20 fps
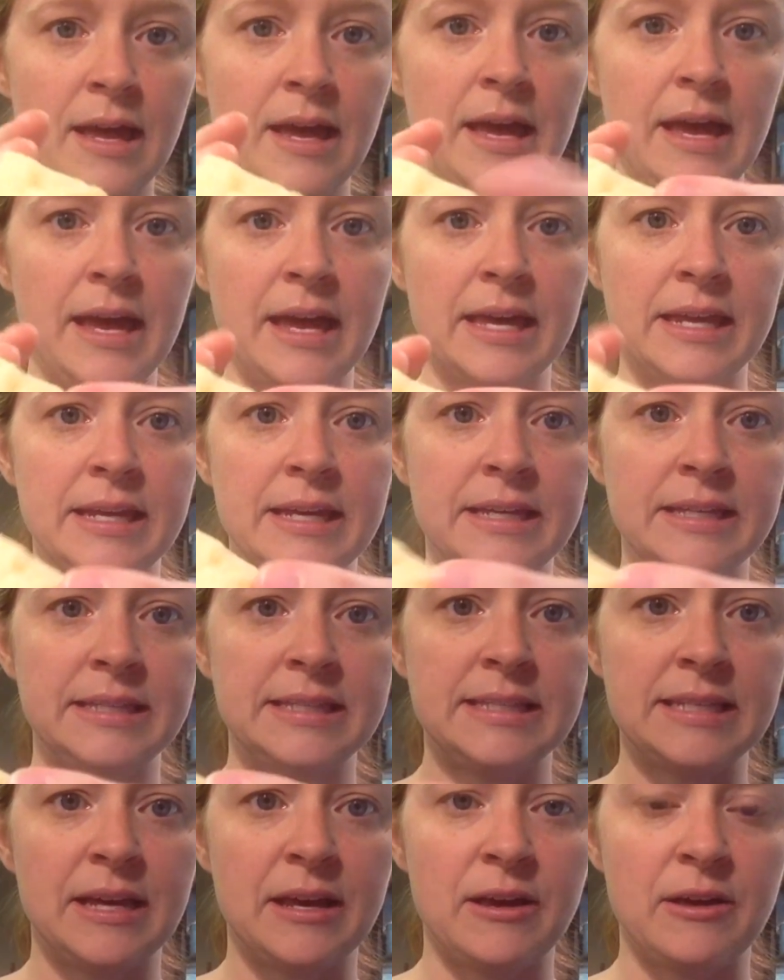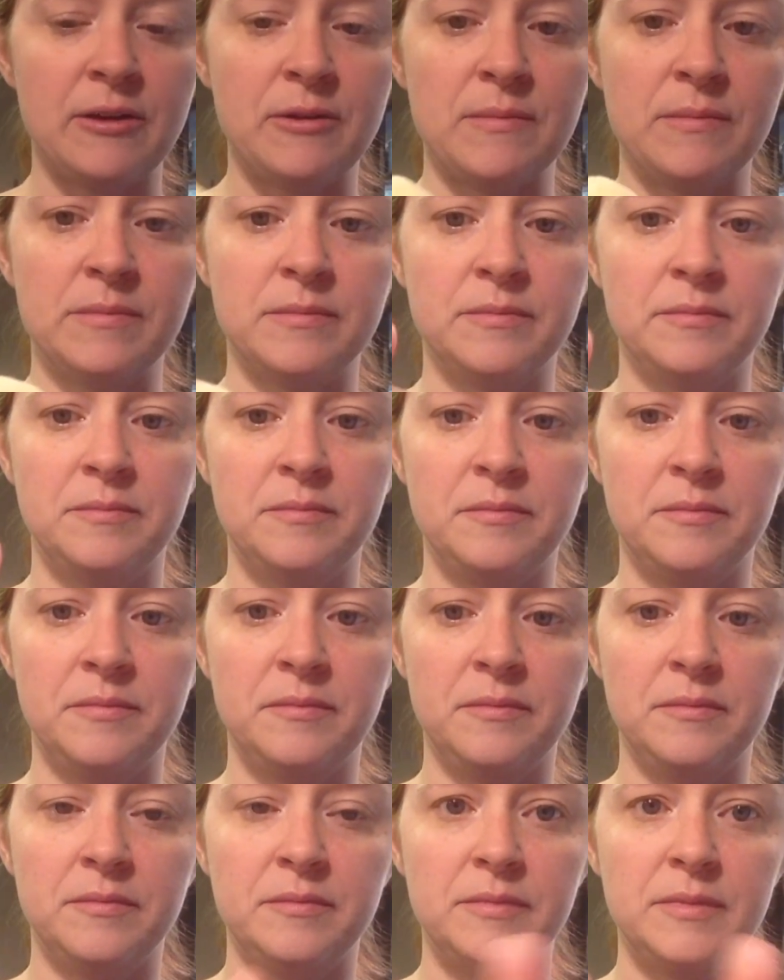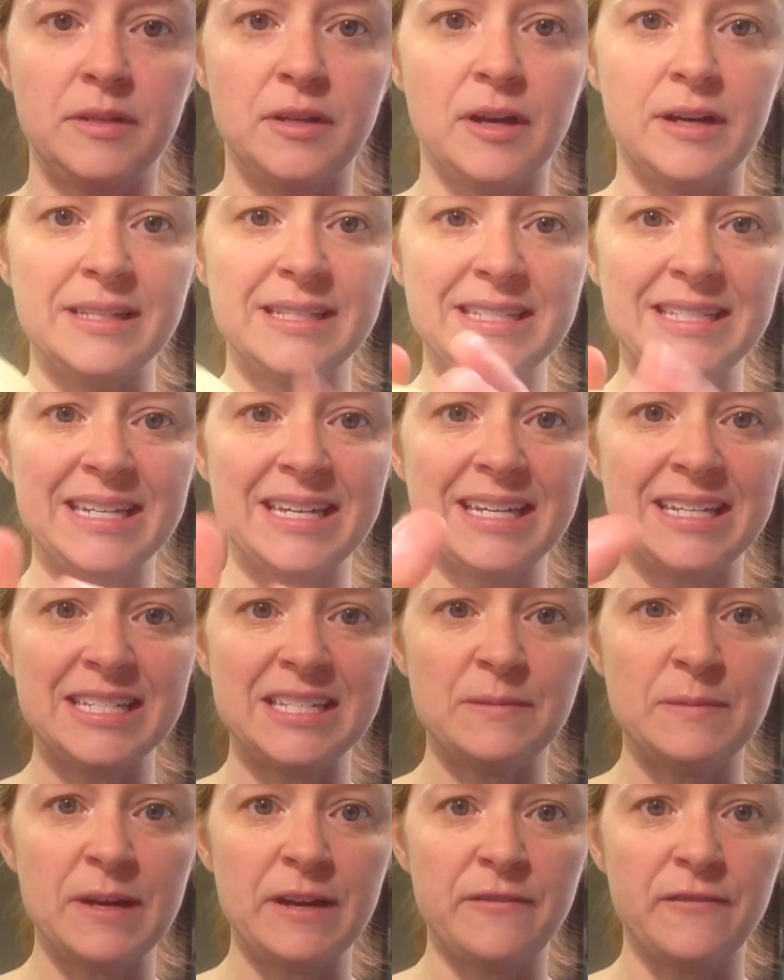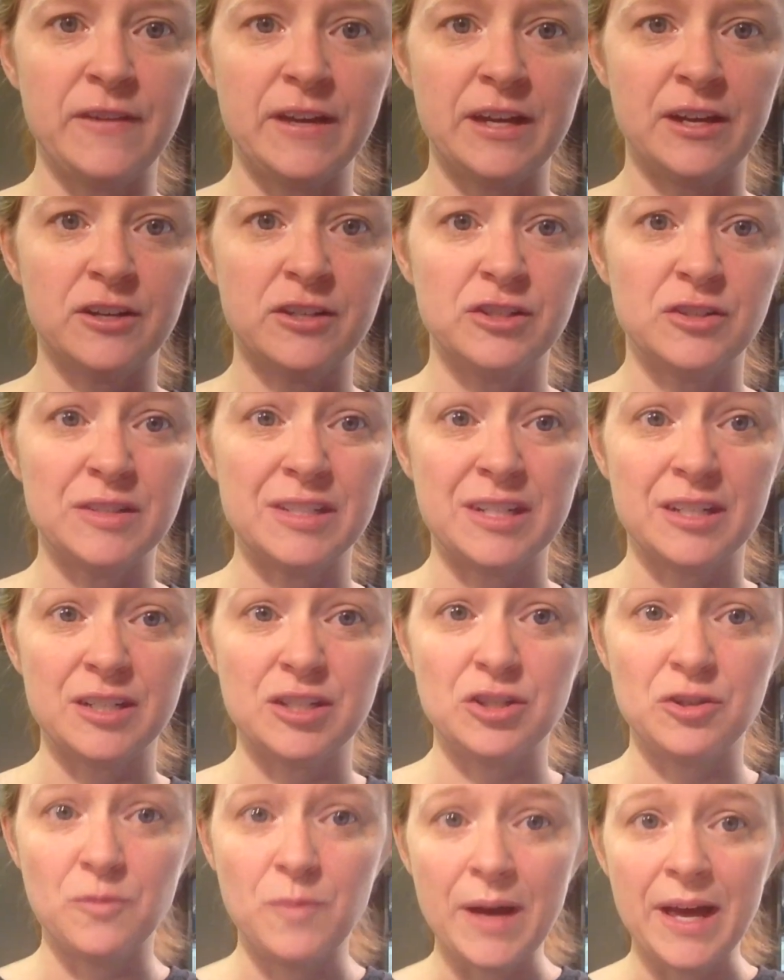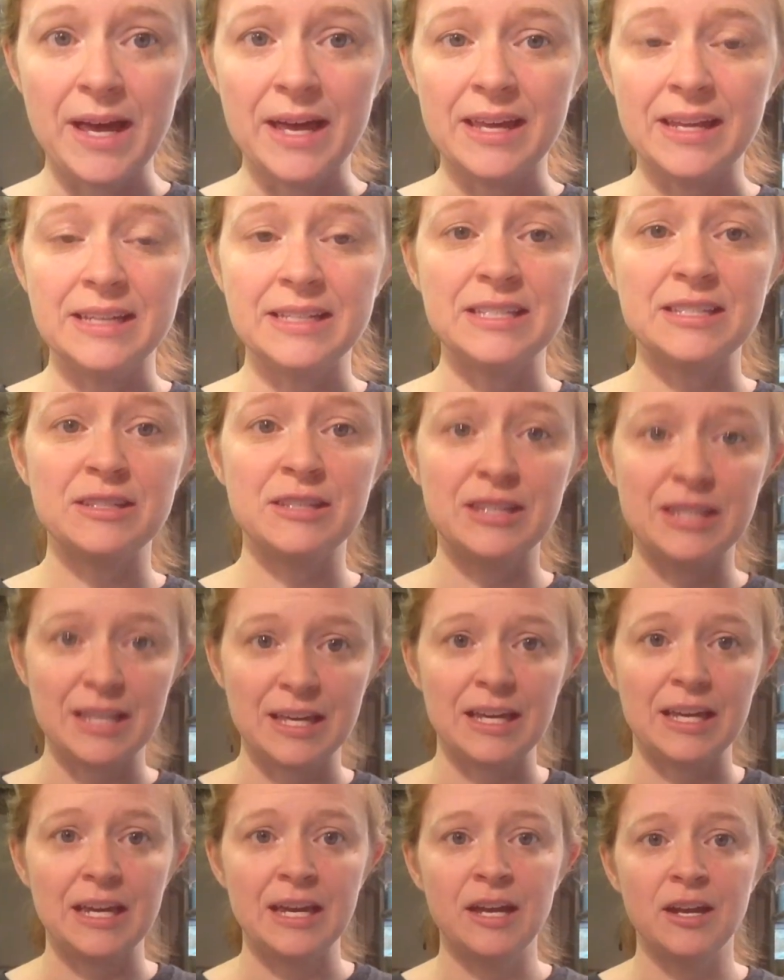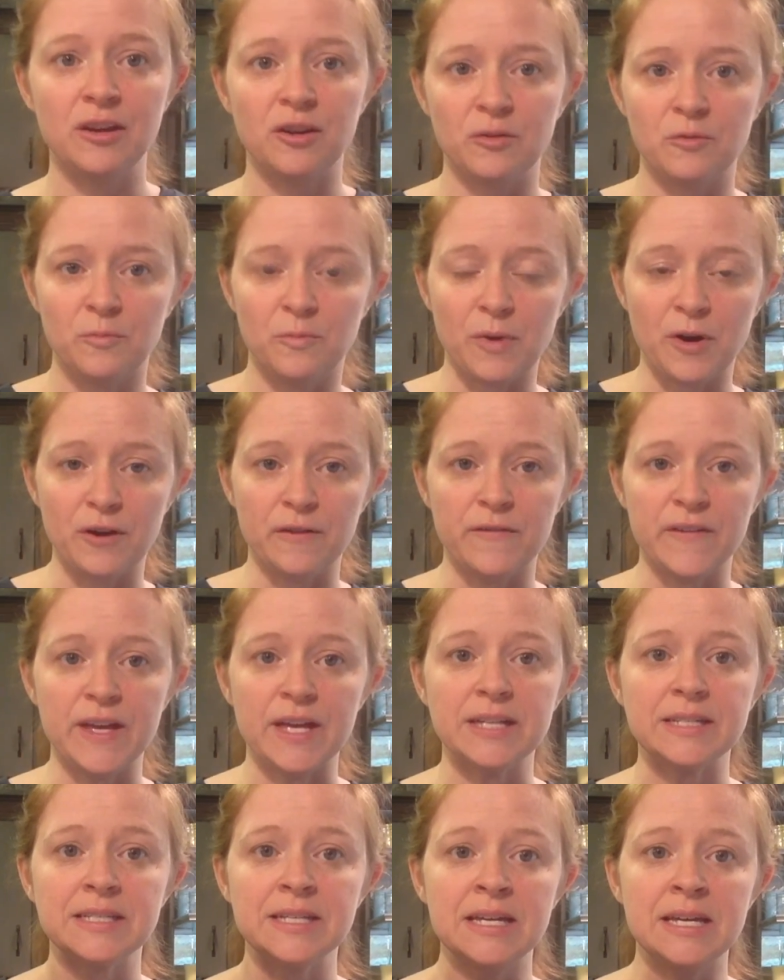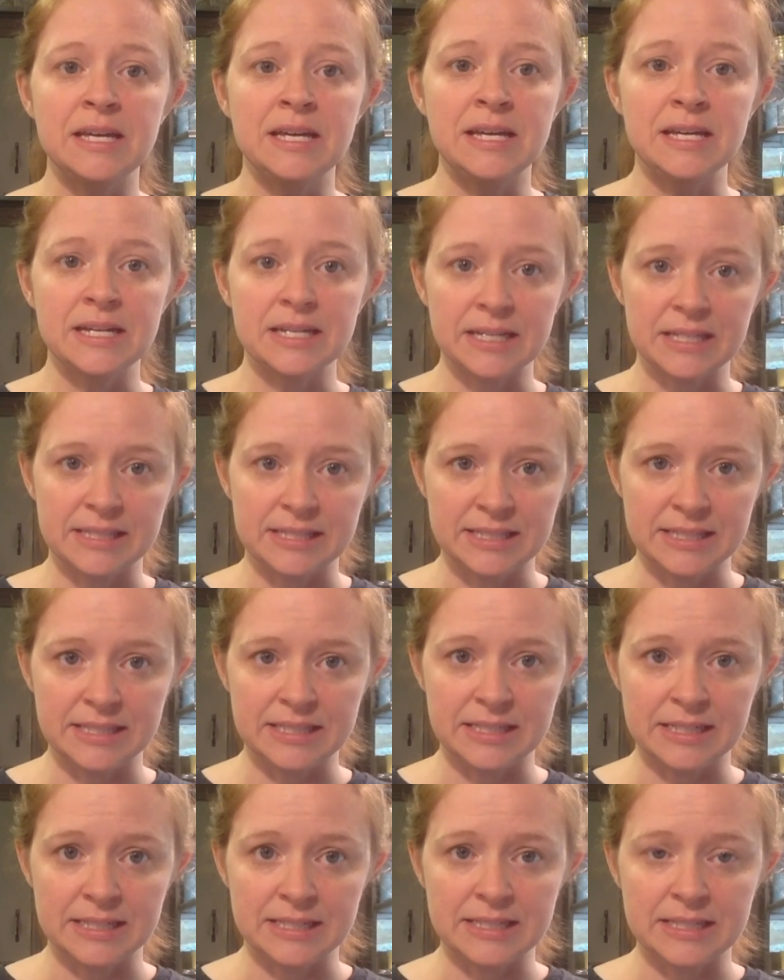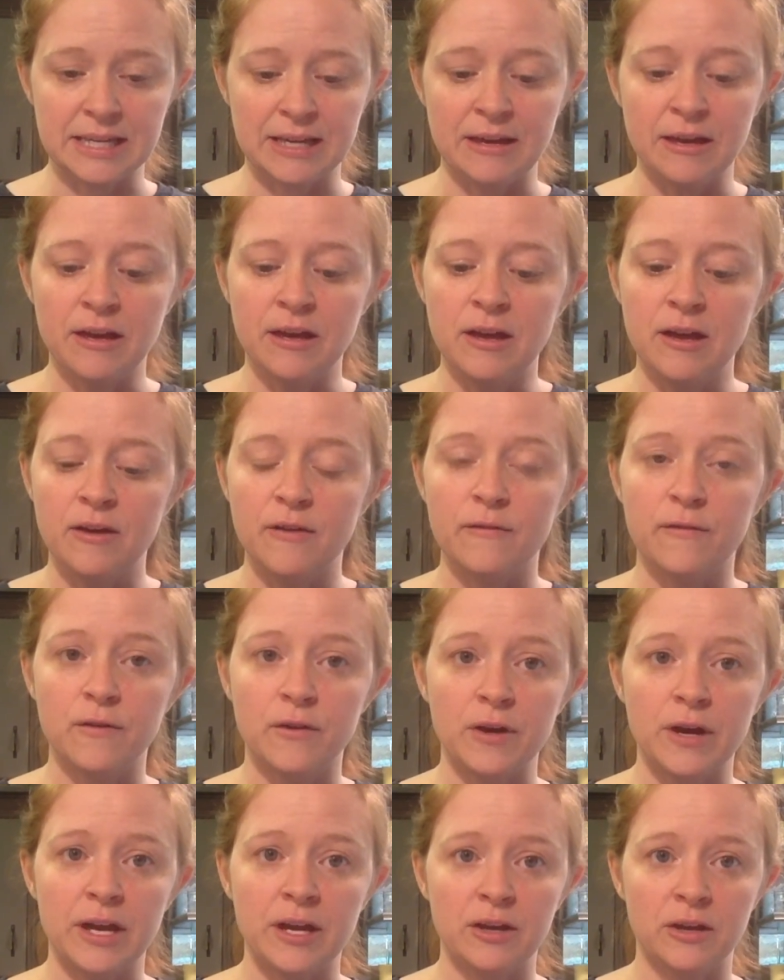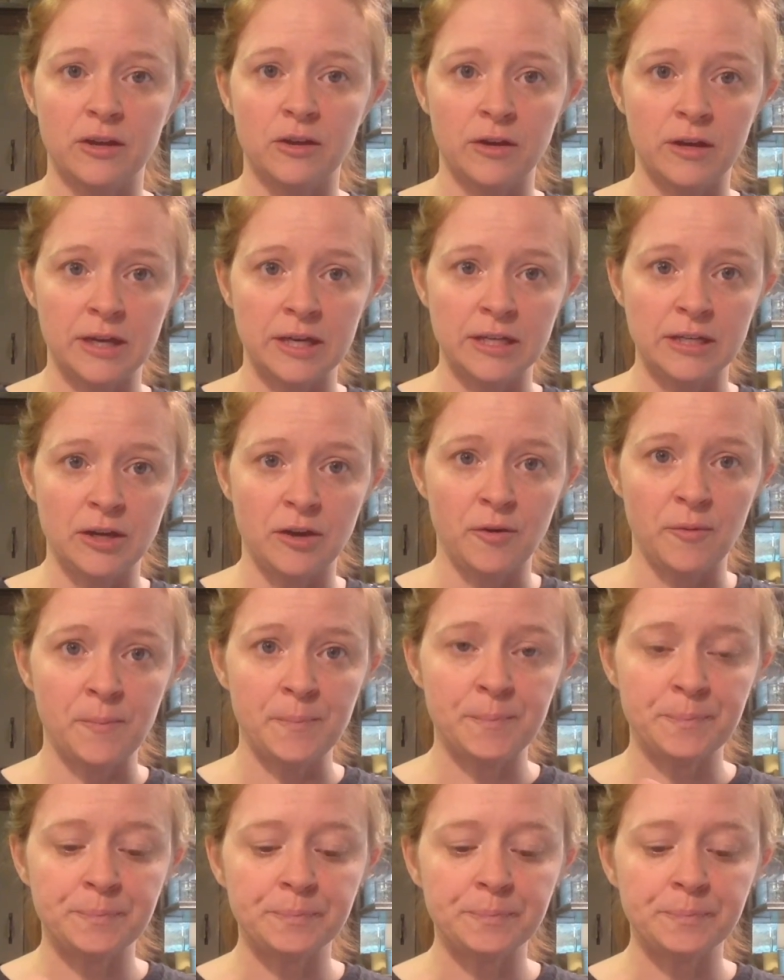And it's not sticking to my fingers, so it's not too wet. It's the perfect consistency for a good cookie dough.